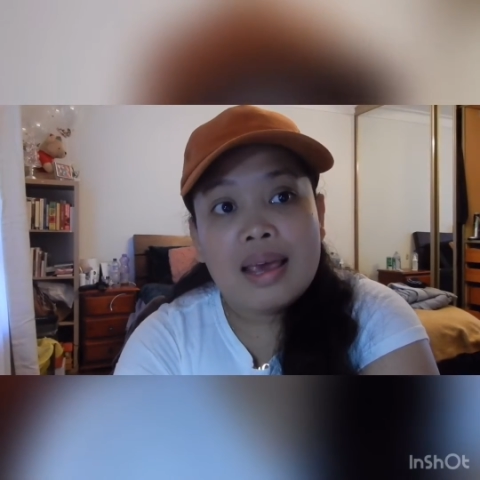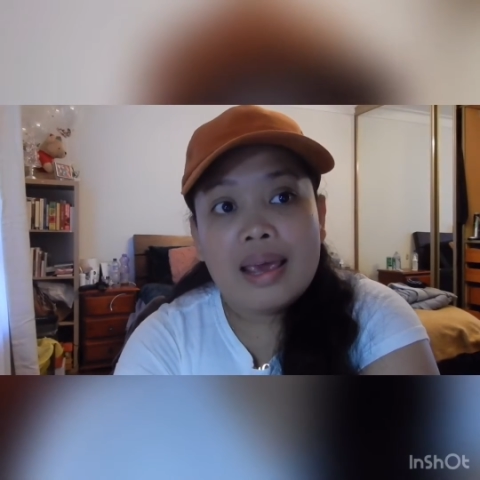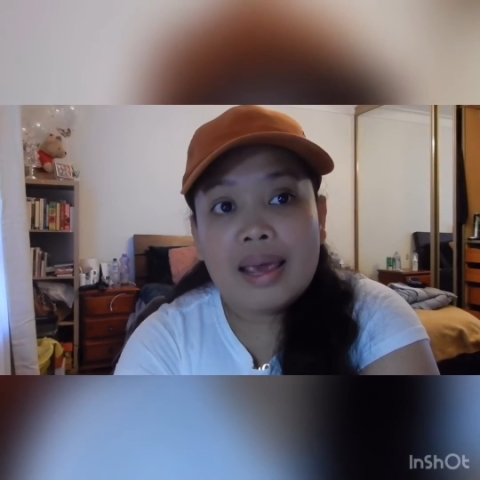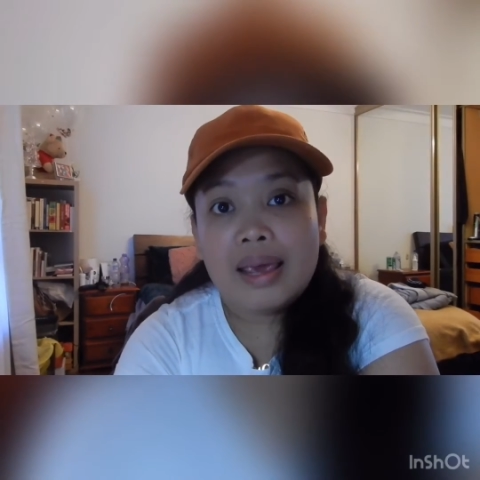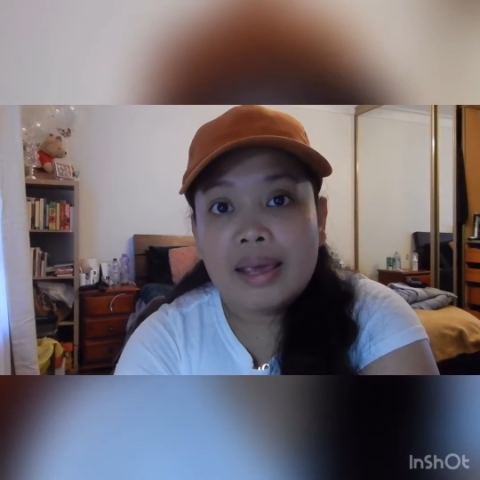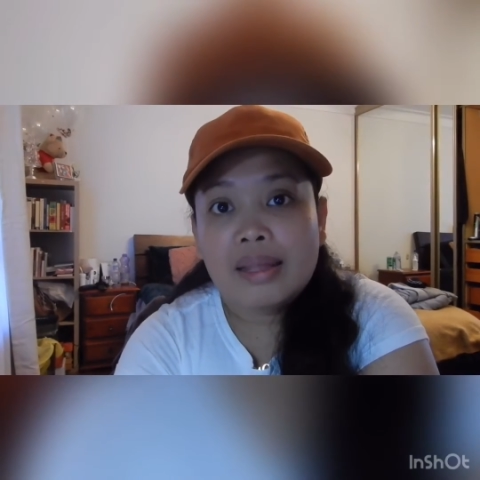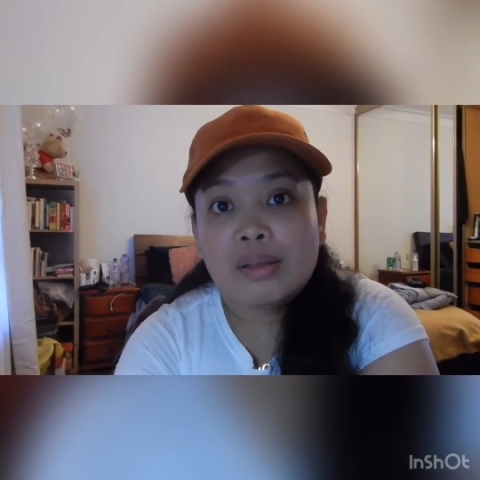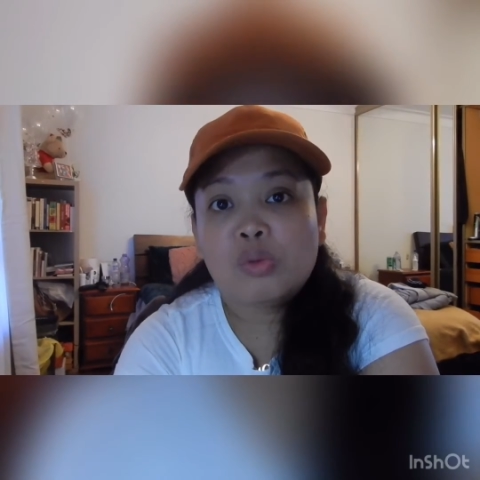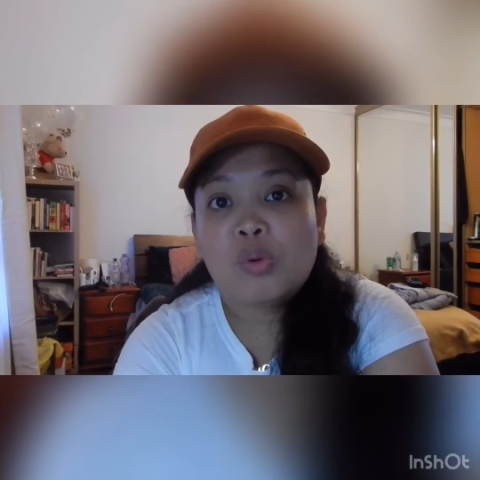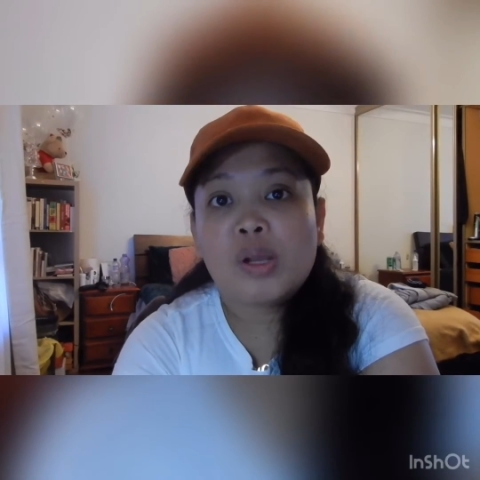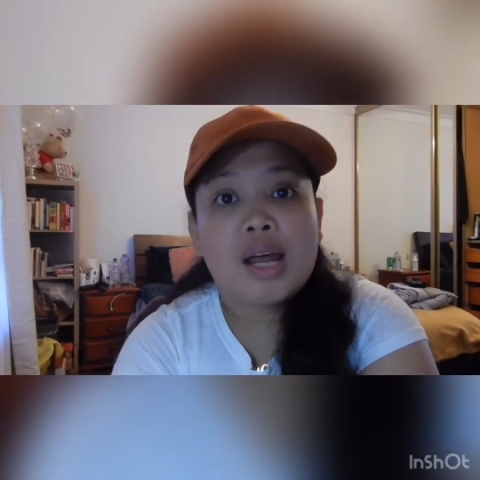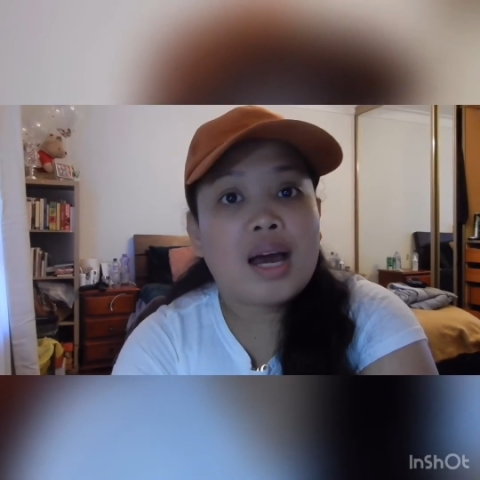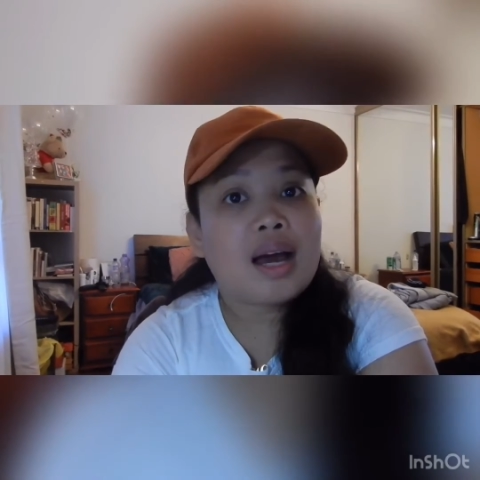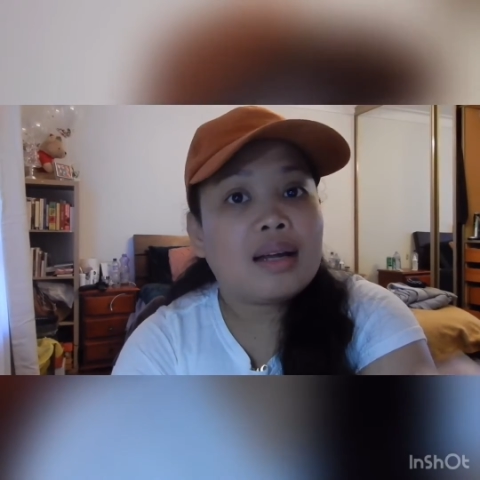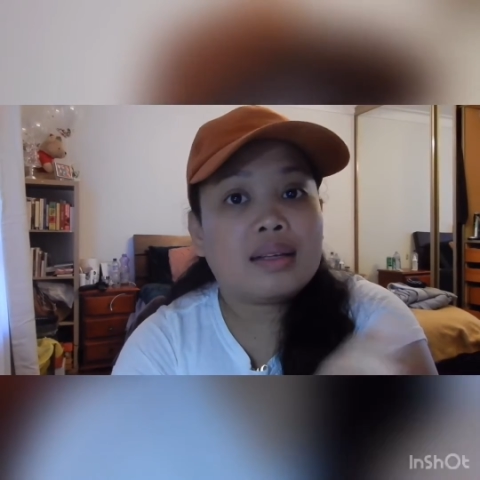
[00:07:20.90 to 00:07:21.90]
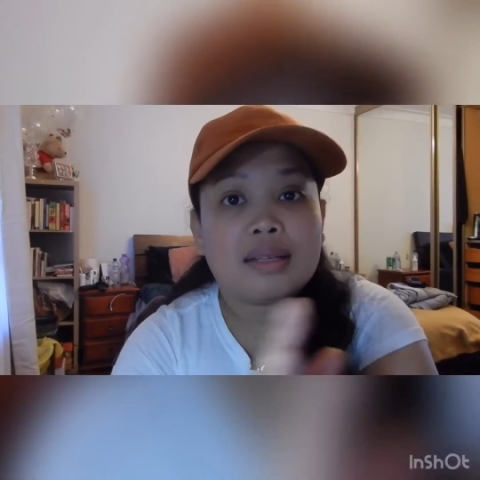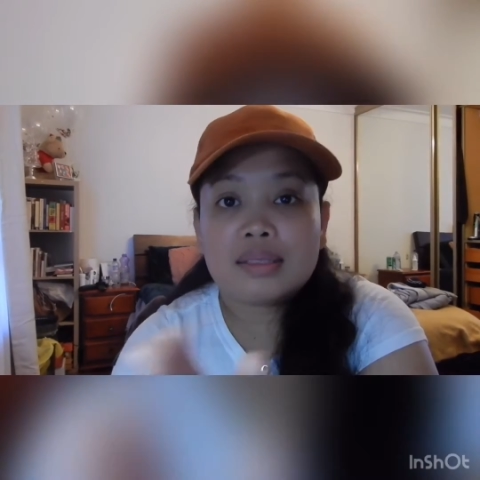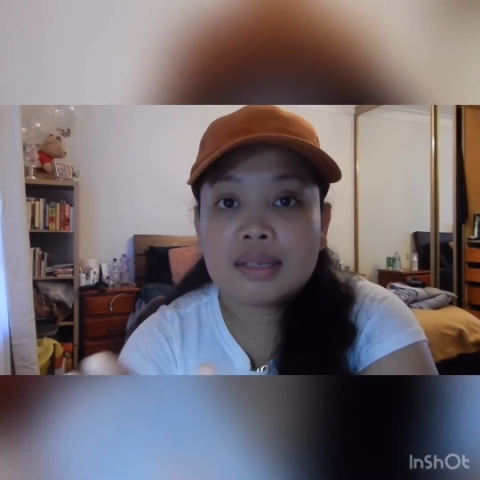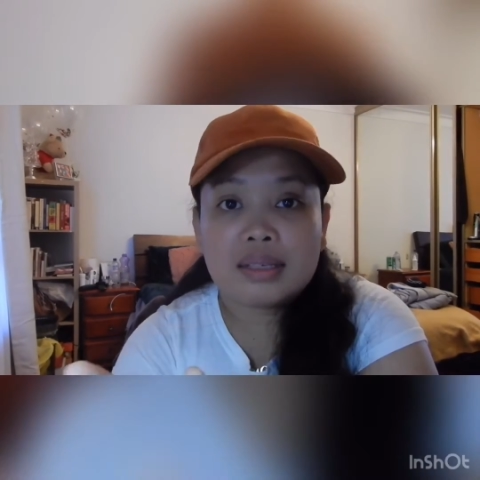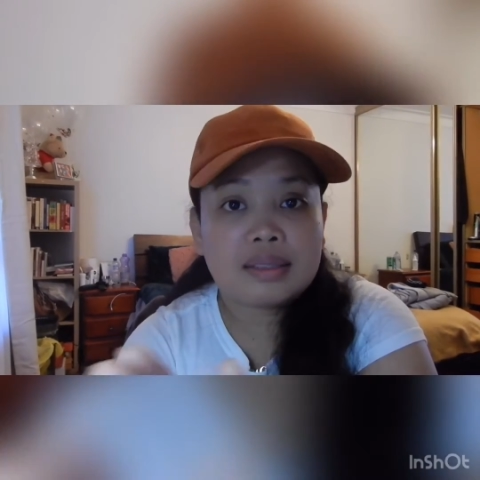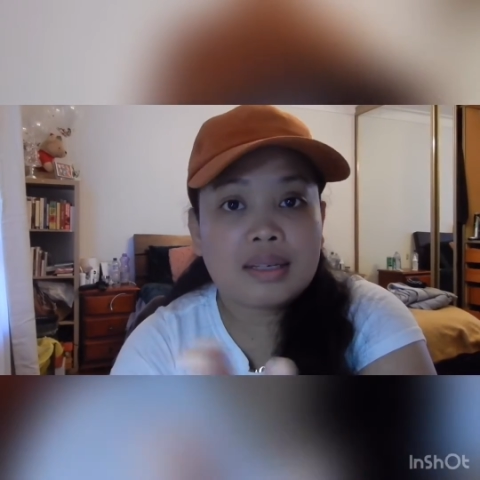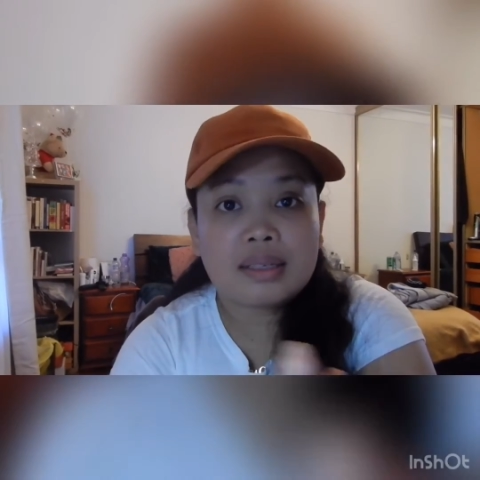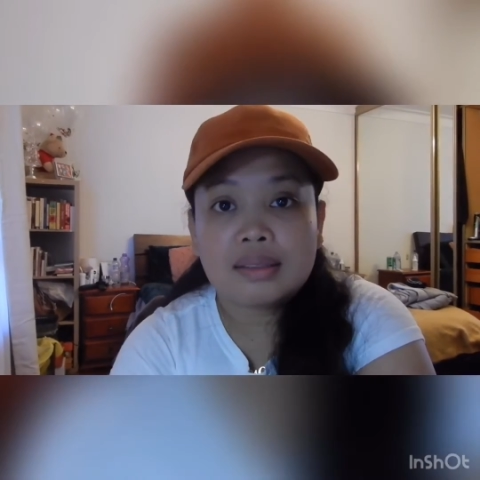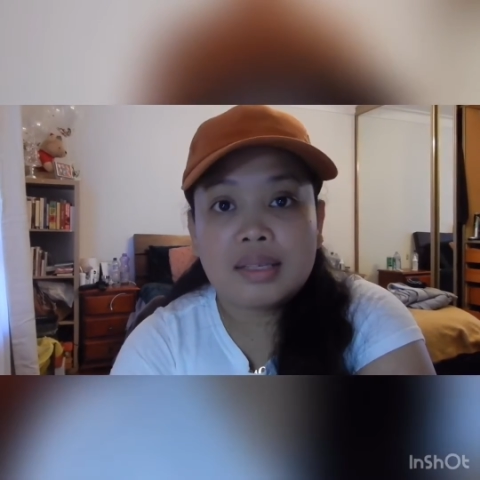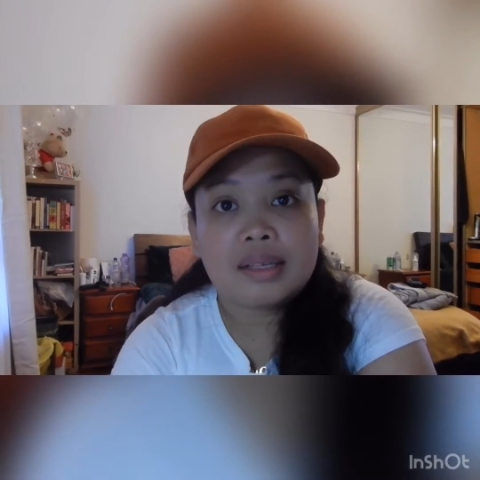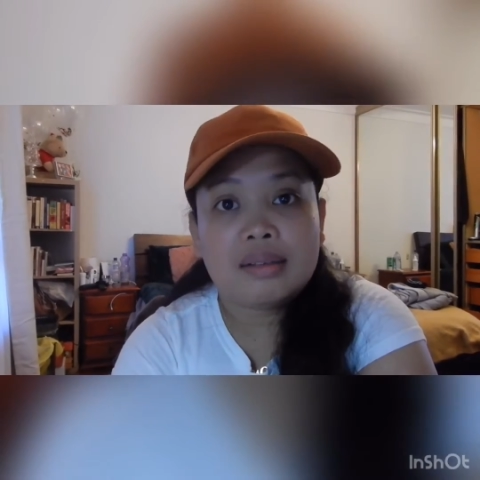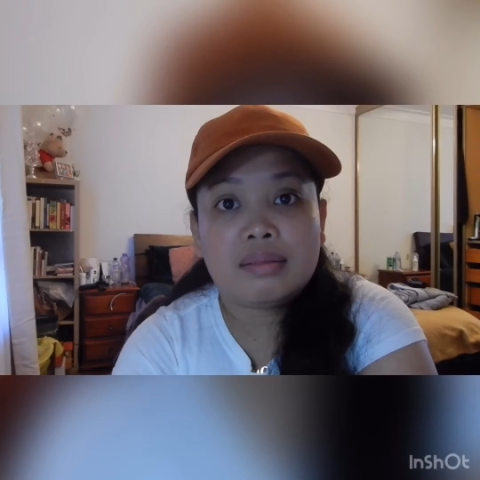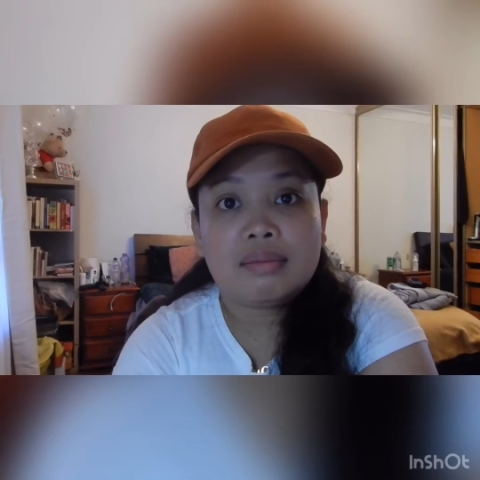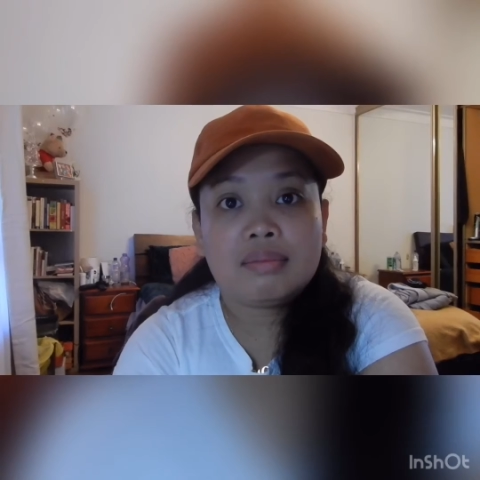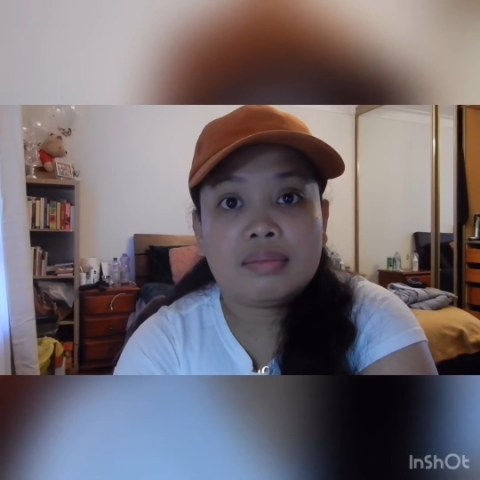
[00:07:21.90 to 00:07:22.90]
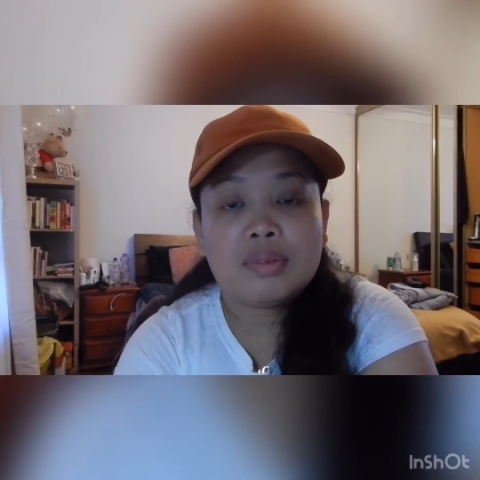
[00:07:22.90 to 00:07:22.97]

And wala kang nasasakpan.